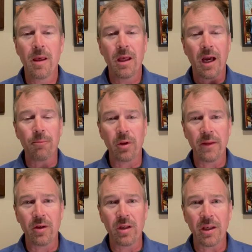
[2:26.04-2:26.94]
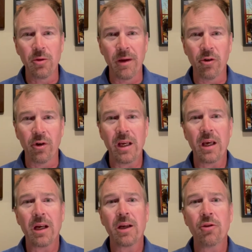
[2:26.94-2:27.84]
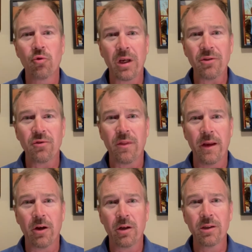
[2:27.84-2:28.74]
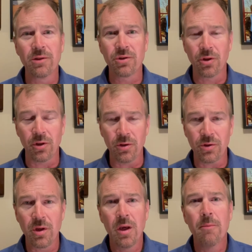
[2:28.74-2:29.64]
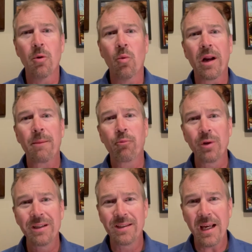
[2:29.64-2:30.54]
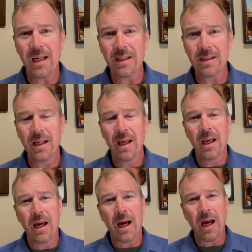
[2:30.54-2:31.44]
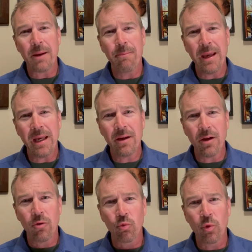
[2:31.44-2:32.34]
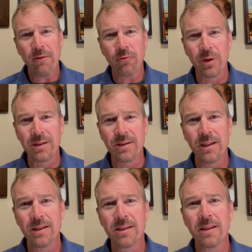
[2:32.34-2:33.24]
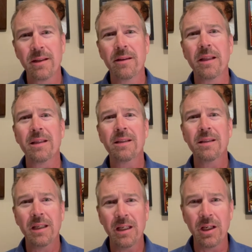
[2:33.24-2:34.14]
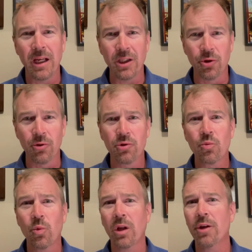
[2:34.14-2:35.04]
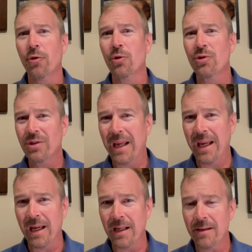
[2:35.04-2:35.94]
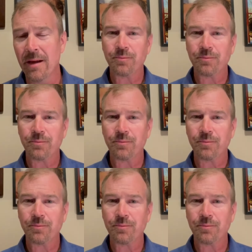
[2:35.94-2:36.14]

I play the documentary and I address their concerns. But when I present, I make references that teenagers will understand.